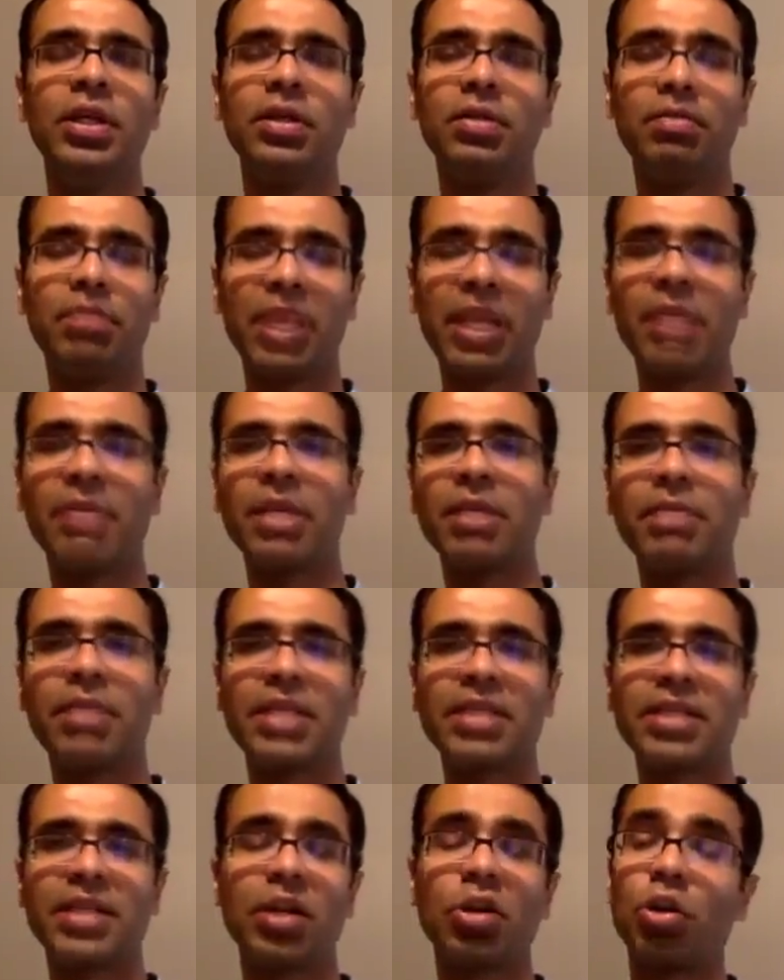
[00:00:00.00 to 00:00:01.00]
becoming a
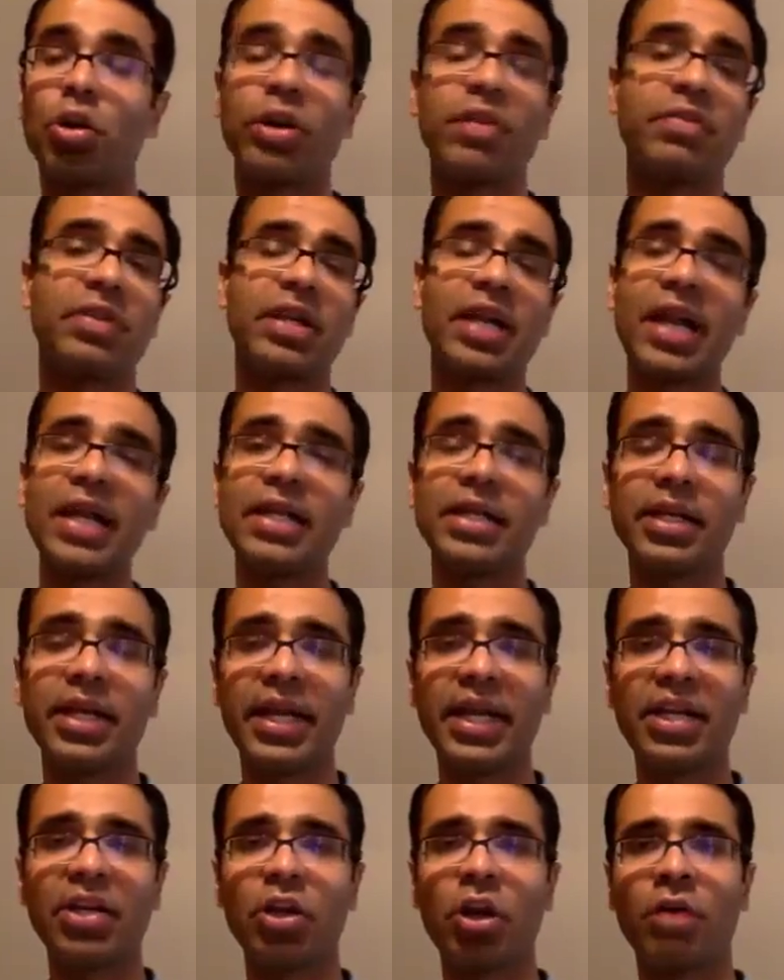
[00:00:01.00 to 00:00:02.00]
bestseller or even write a
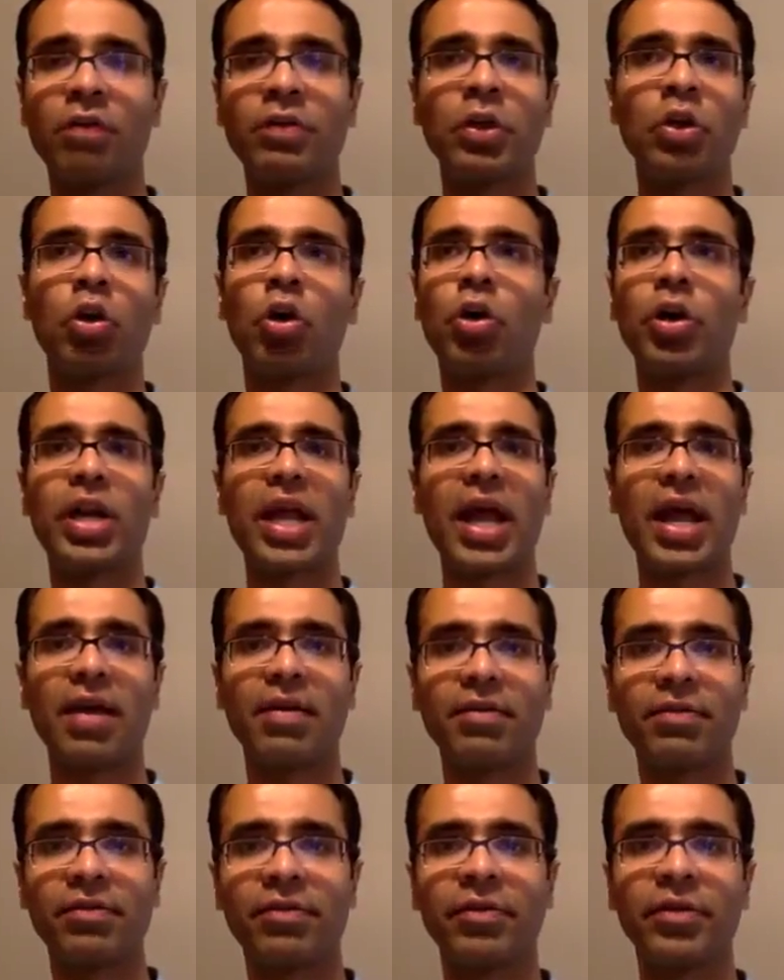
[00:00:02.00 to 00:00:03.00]
great novel, or
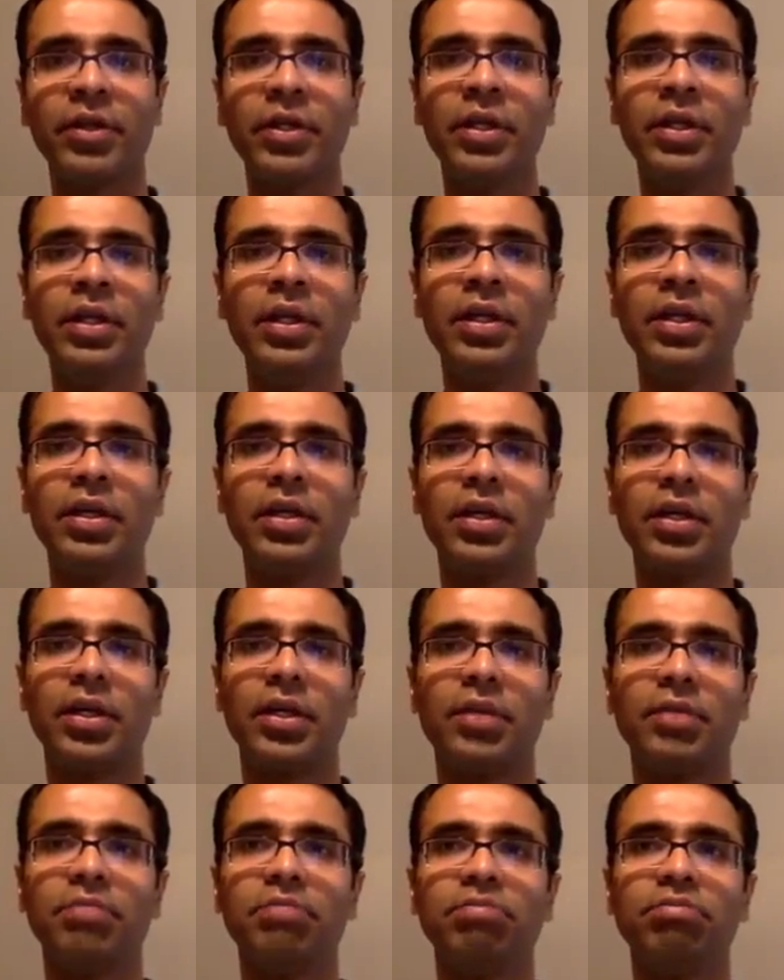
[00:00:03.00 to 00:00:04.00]
have
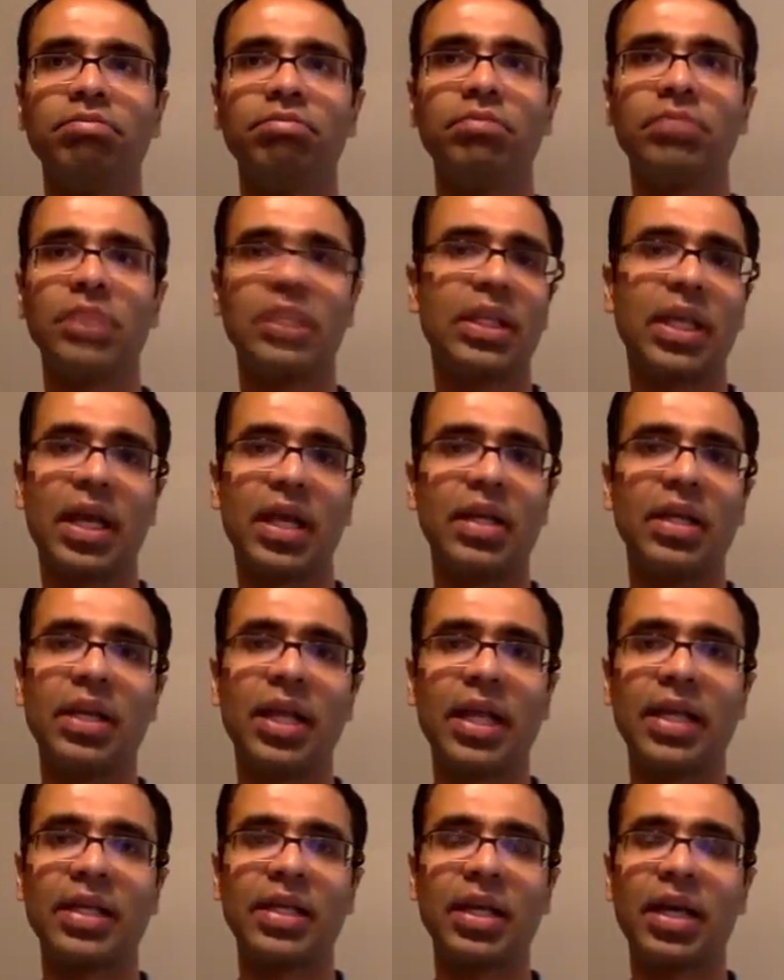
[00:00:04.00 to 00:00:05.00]

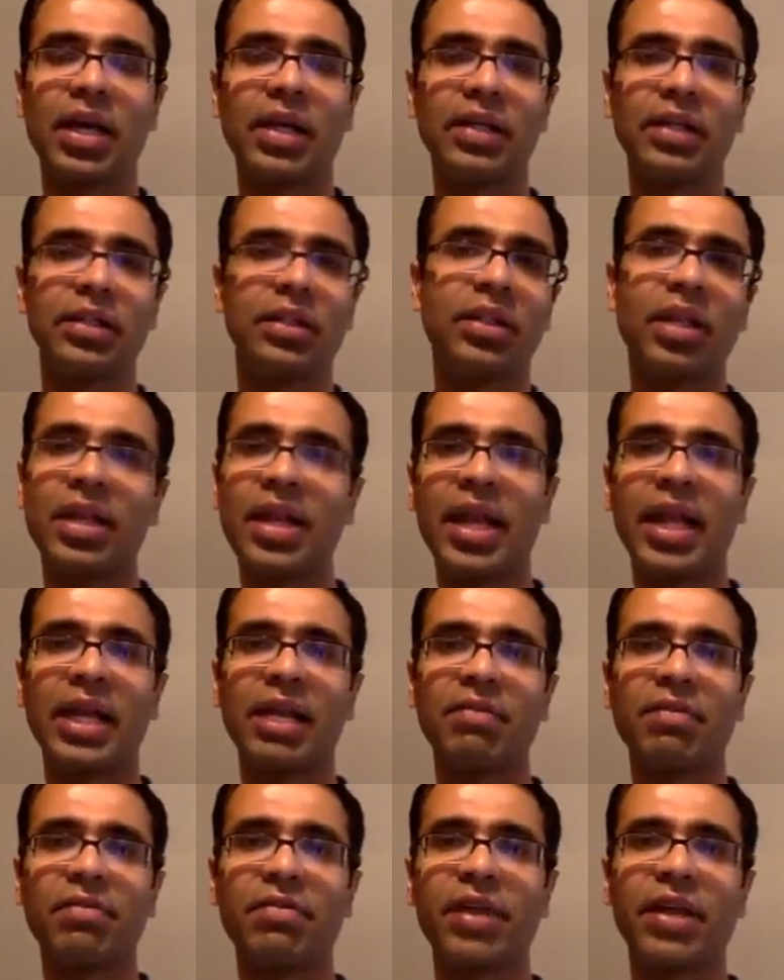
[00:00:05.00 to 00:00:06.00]
the
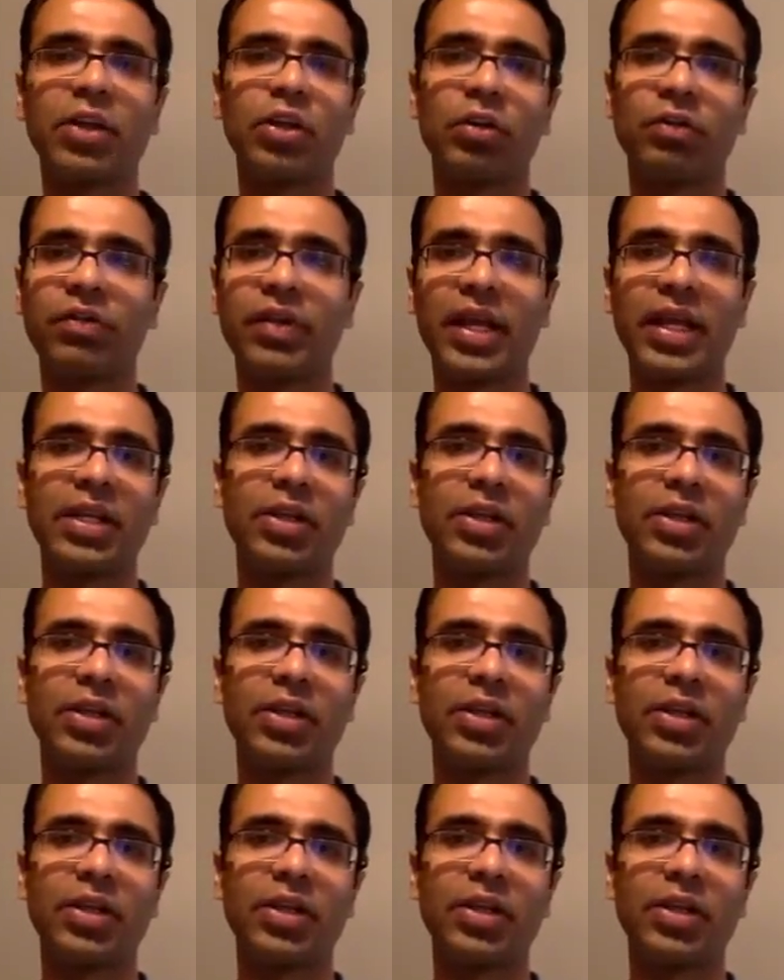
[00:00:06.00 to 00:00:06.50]
negative effect of